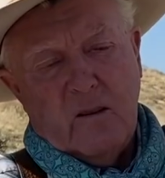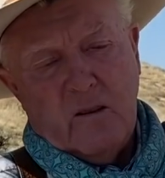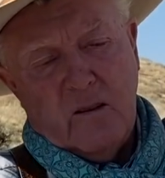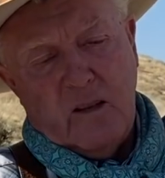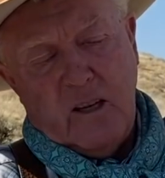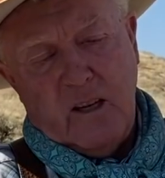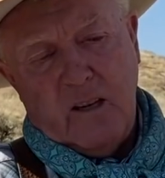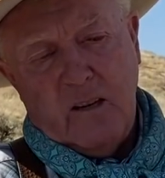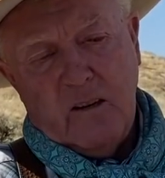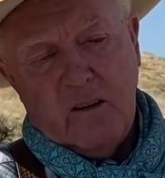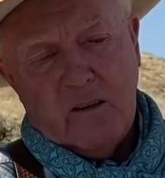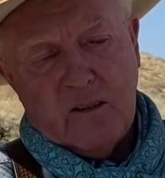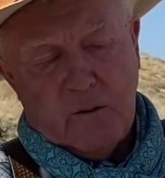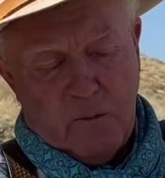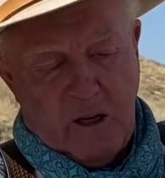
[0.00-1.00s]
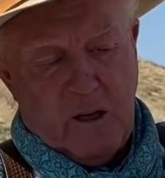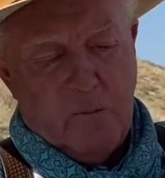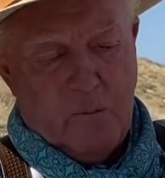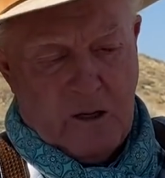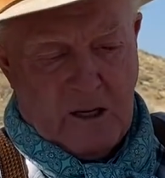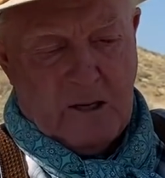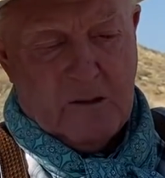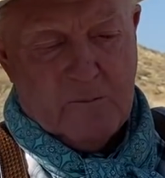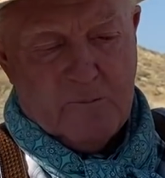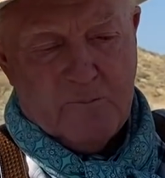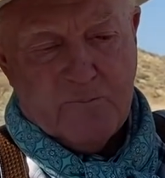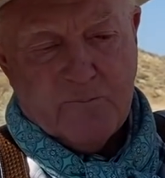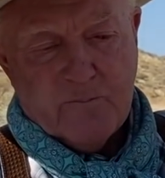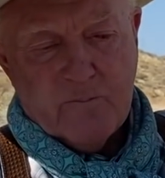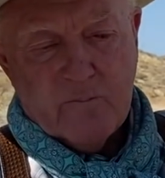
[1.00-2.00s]
the spade bit.
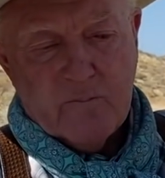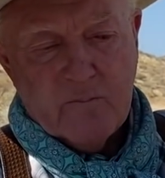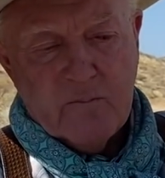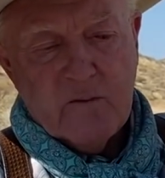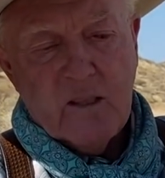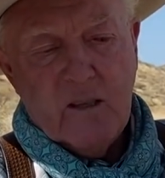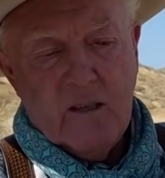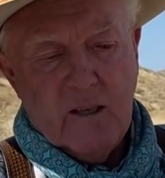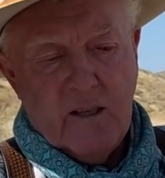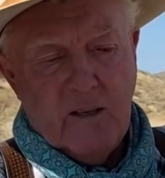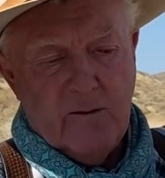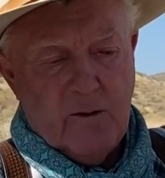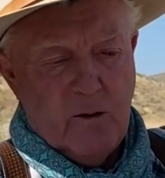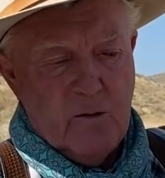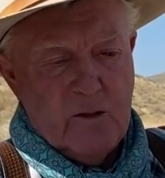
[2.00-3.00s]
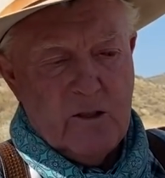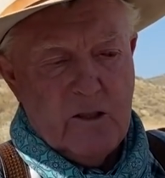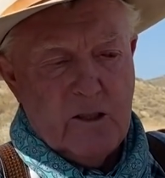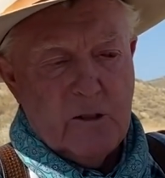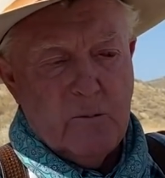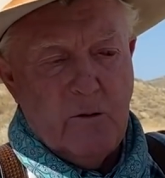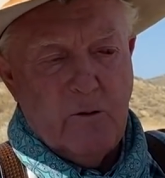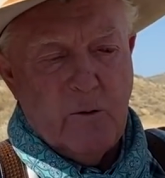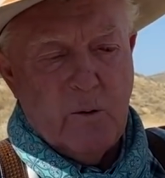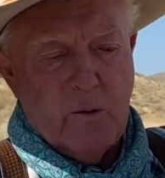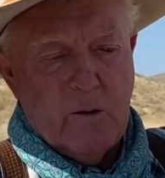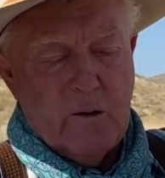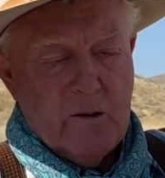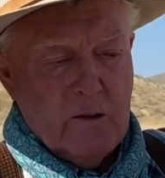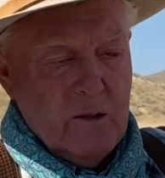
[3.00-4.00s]
And I've told you this
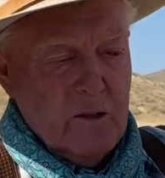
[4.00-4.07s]
before.